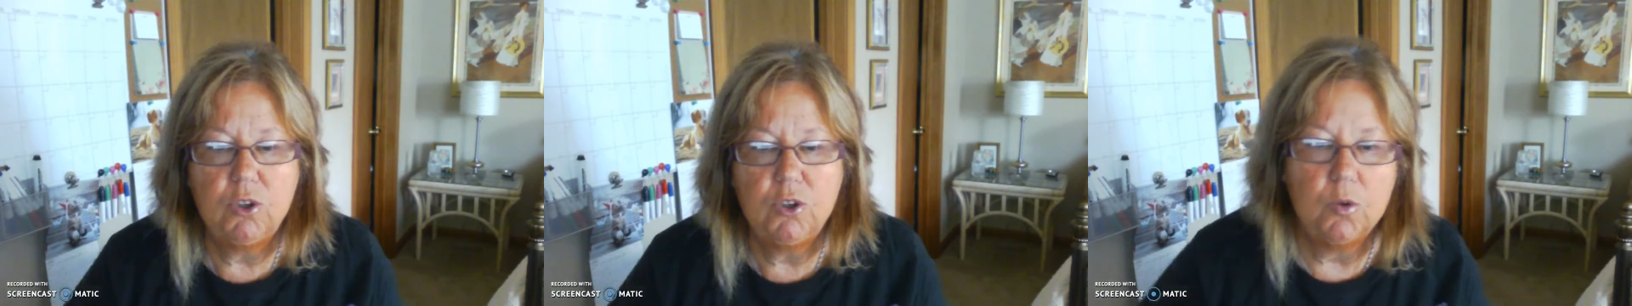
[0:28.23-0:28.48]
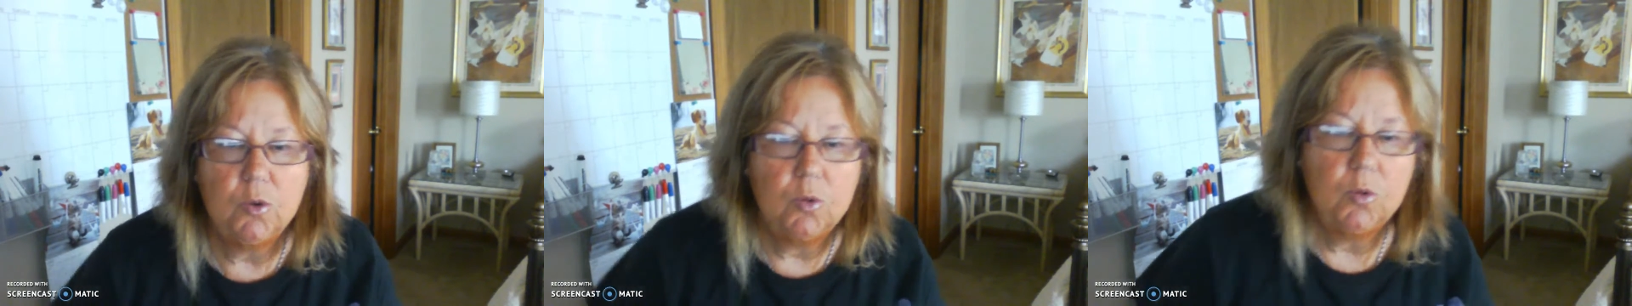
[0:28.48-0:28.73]

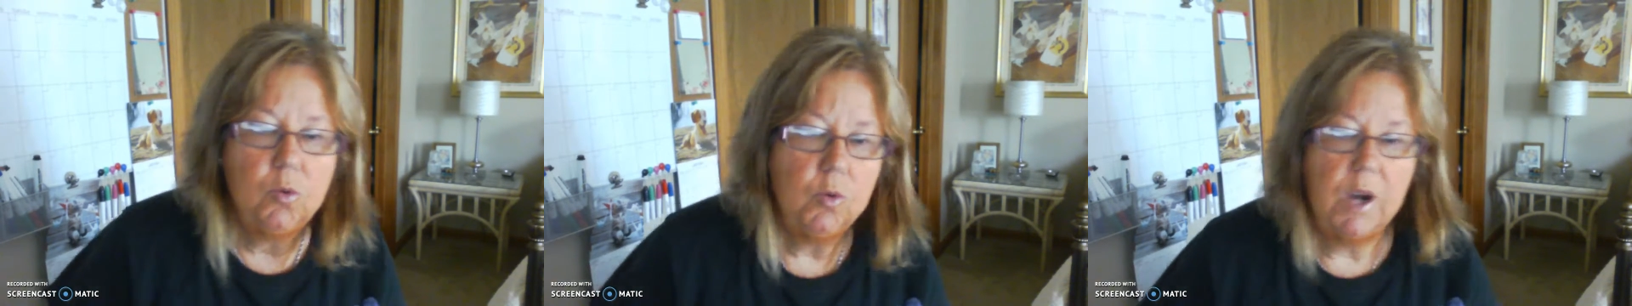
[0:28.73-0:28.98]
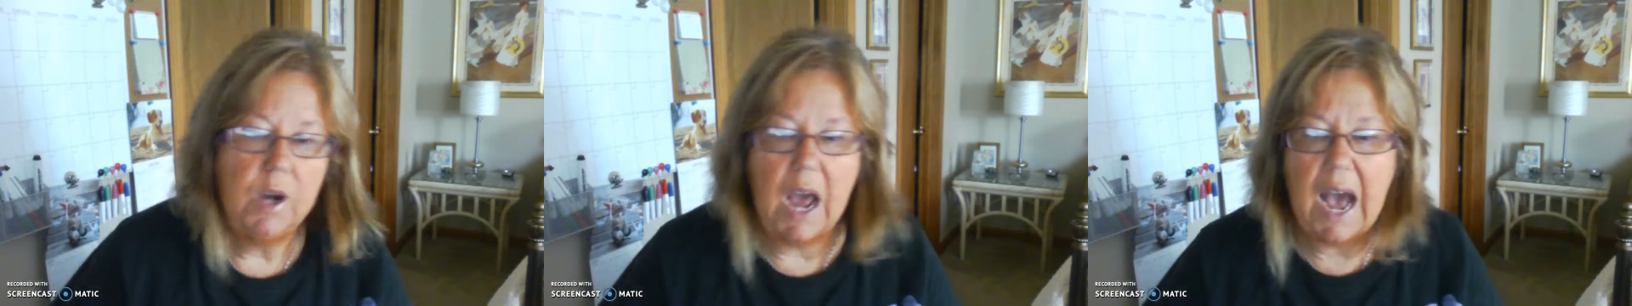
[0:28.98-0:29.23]
do
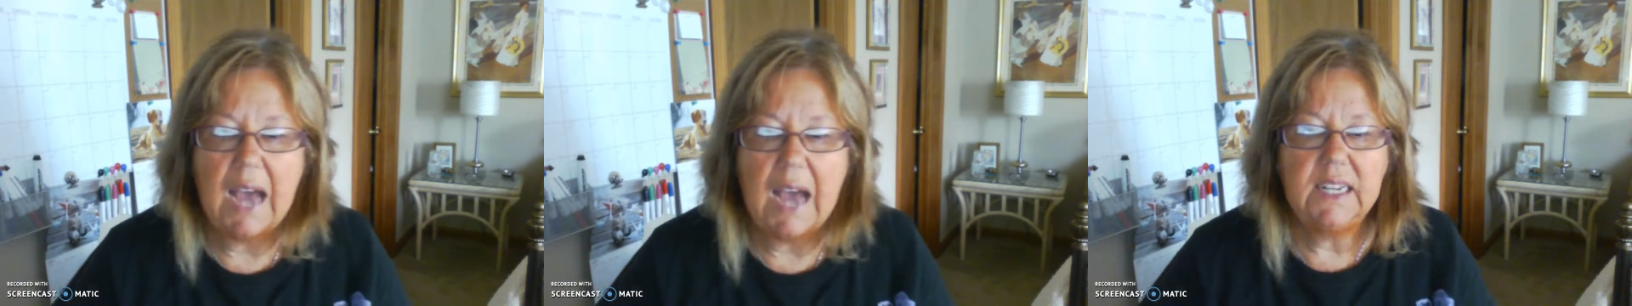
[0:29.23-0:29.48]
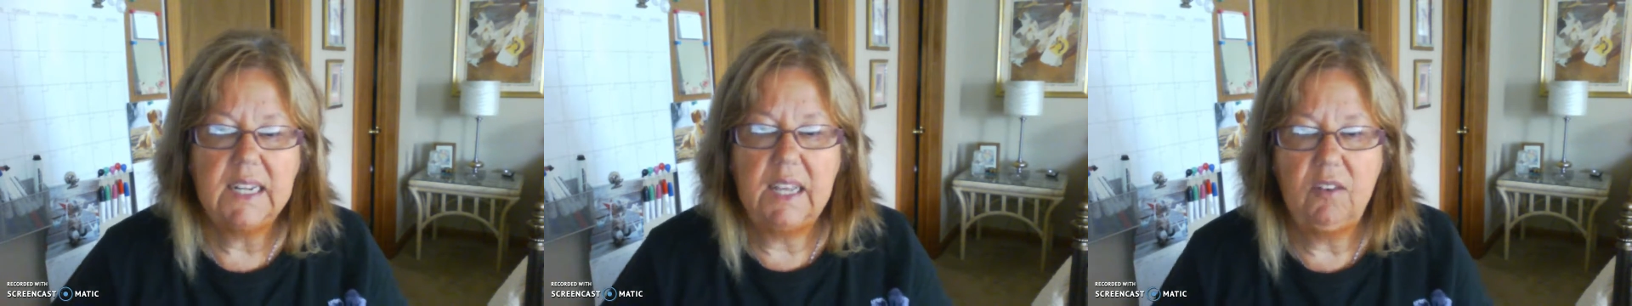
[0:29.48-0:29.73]

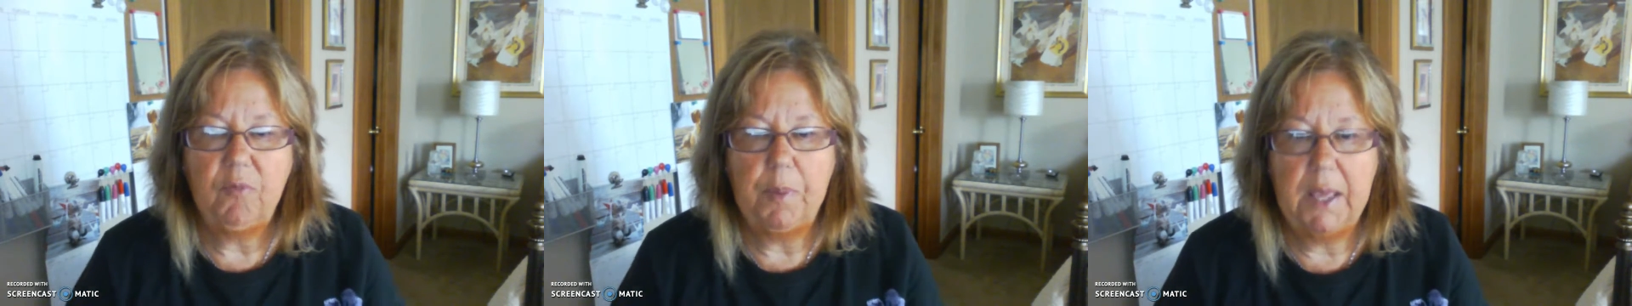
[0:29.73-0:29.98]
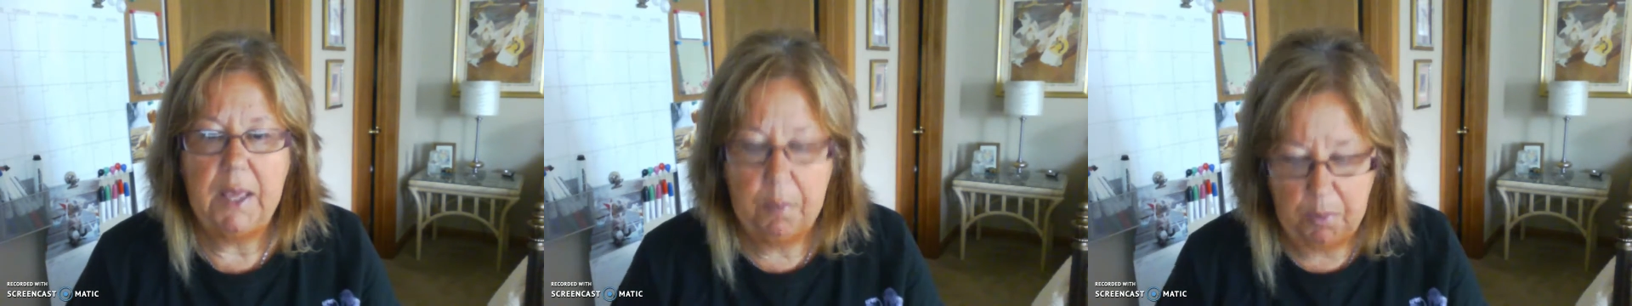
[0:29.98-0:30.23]
not give
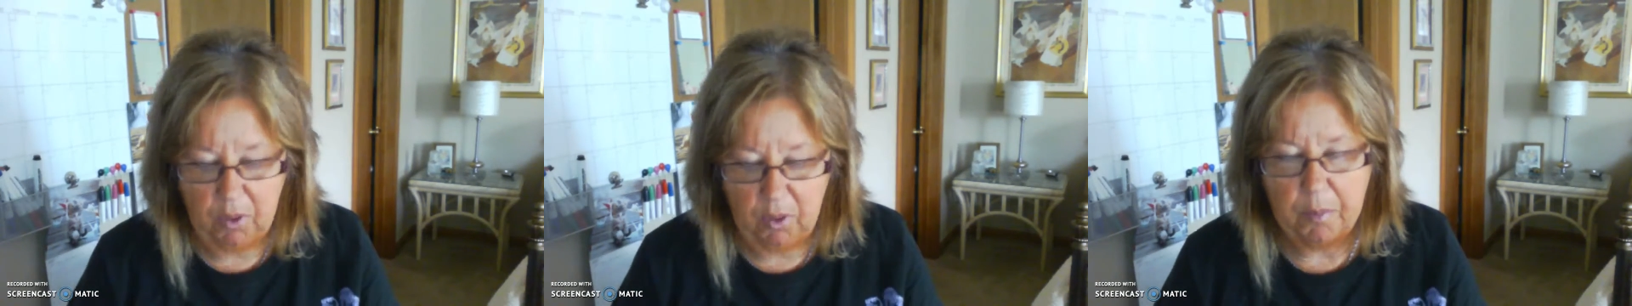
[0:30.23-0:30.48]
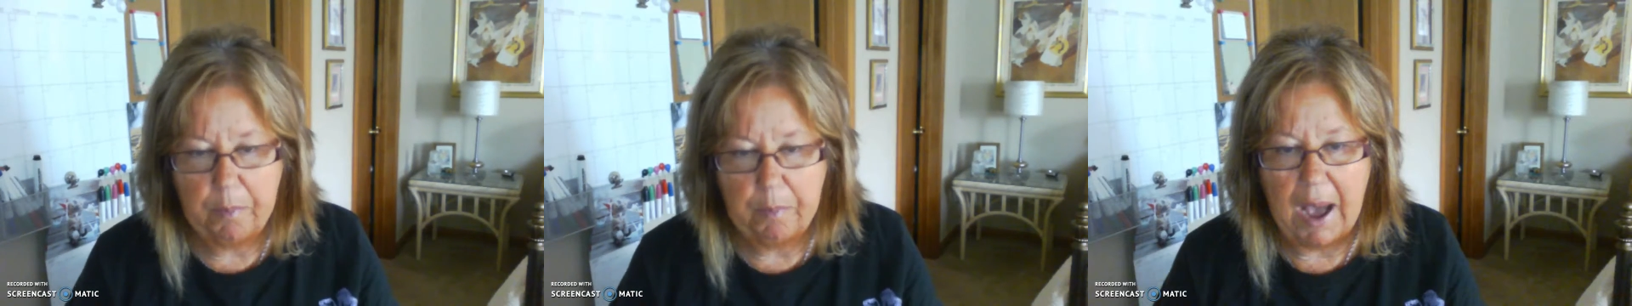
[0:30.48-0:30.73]
people
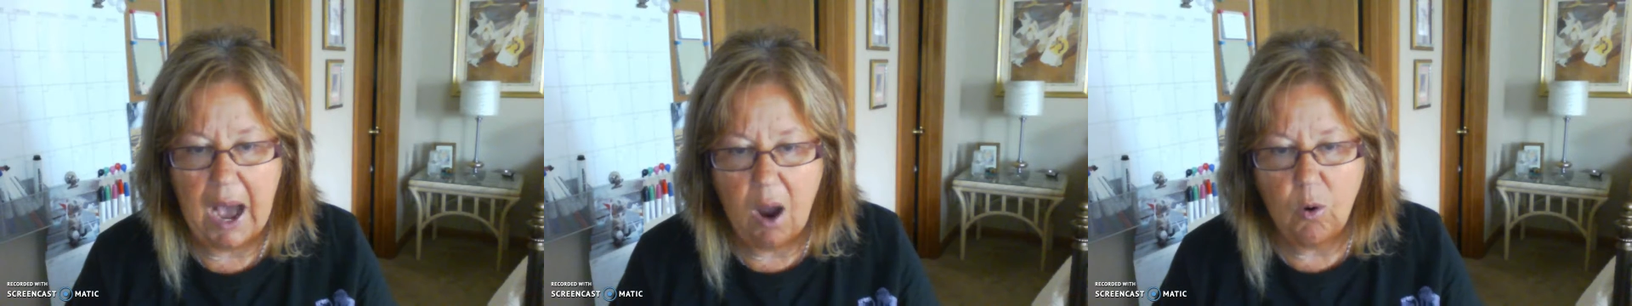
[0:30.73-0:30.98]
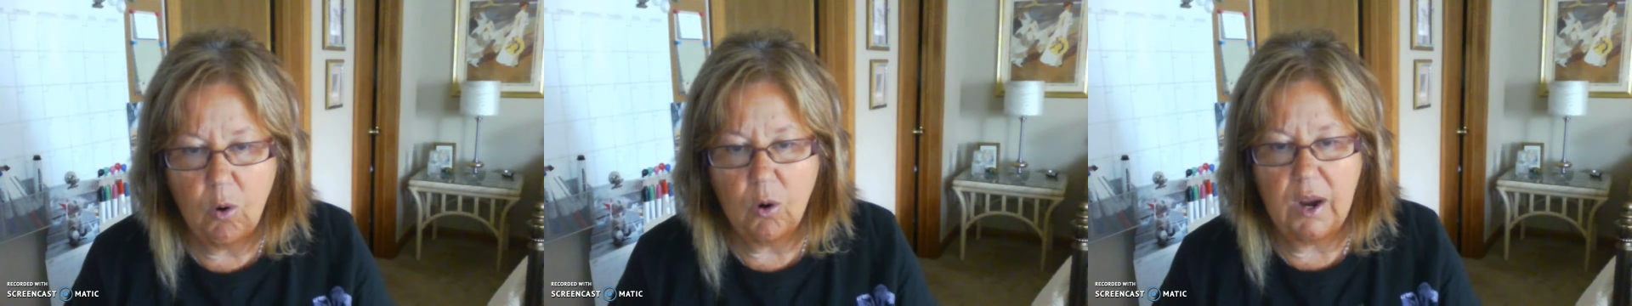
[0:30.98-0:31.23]
the
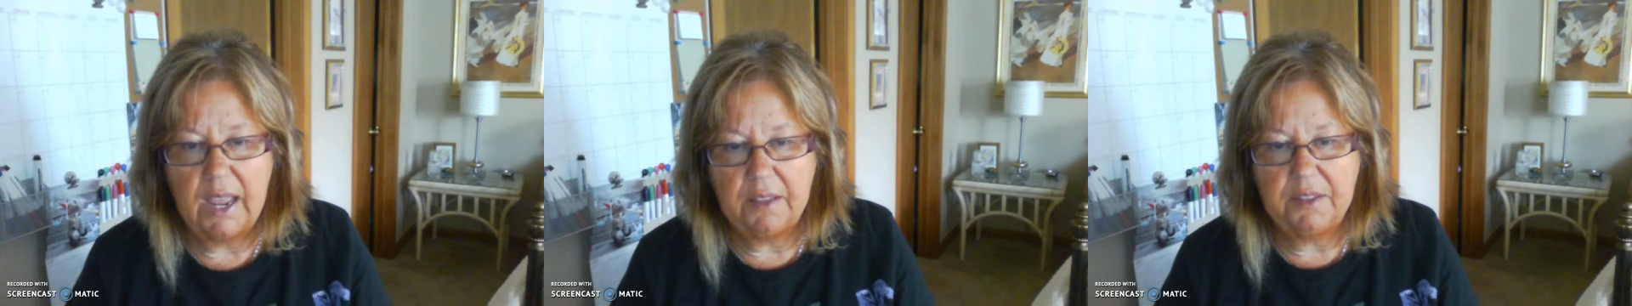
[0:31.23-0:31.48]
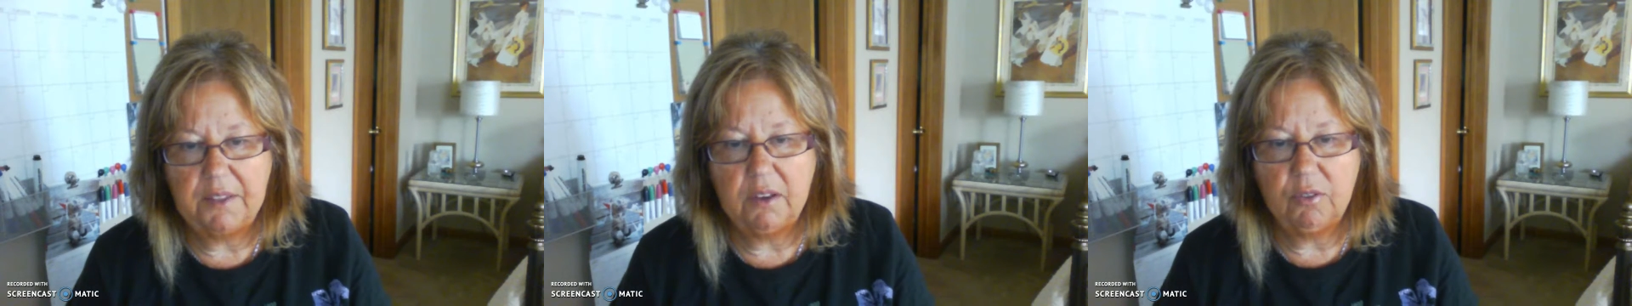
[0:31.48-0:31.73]
power
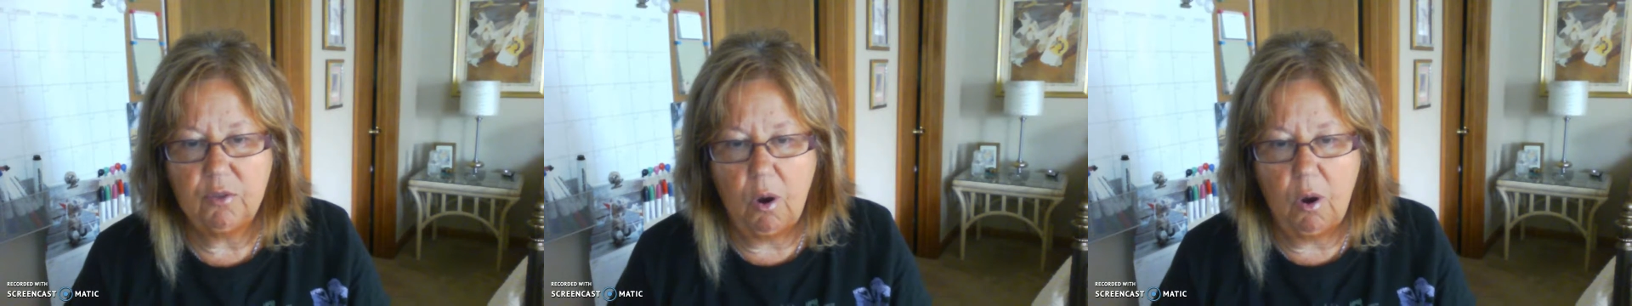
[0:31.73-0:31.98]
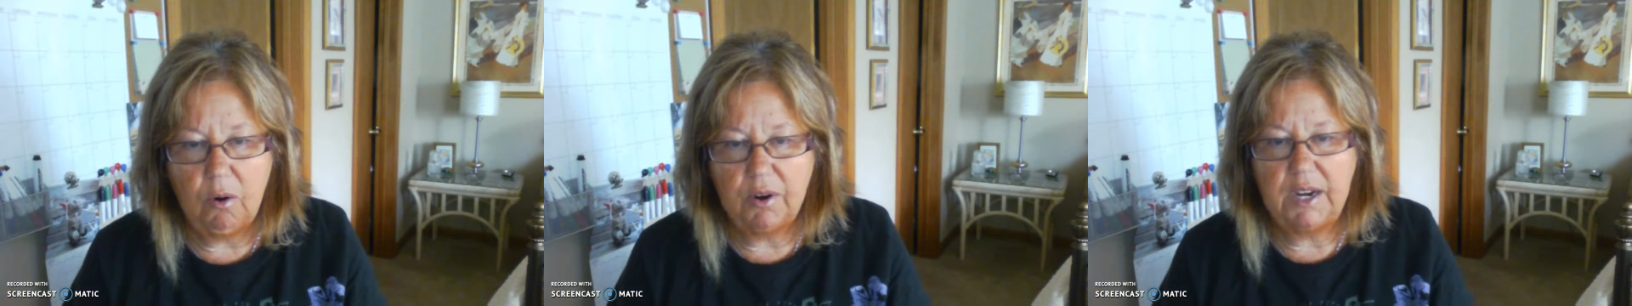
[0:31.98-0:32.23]
and the
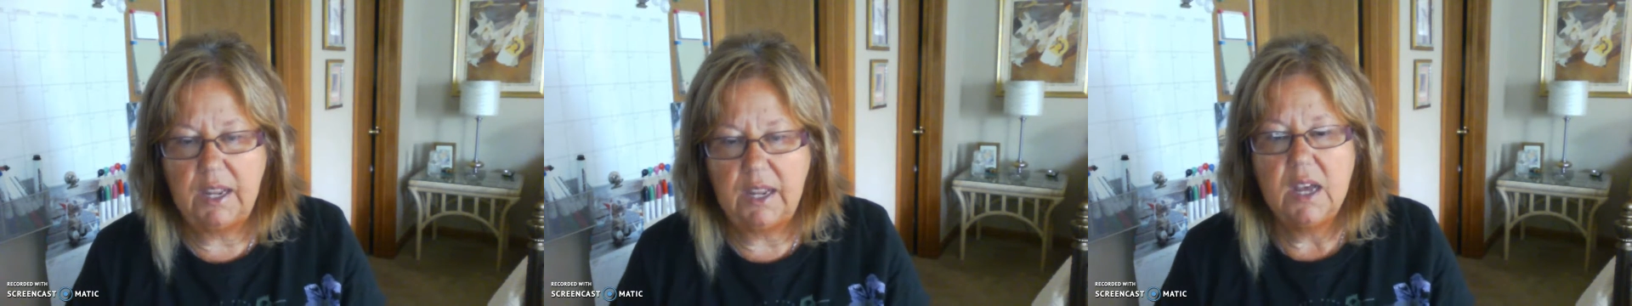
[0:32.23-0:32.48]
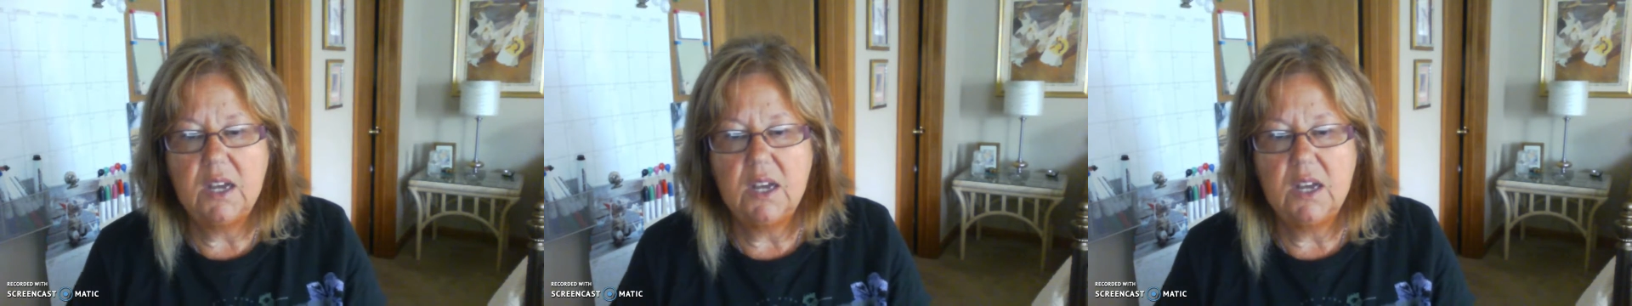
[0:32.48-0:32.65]
authority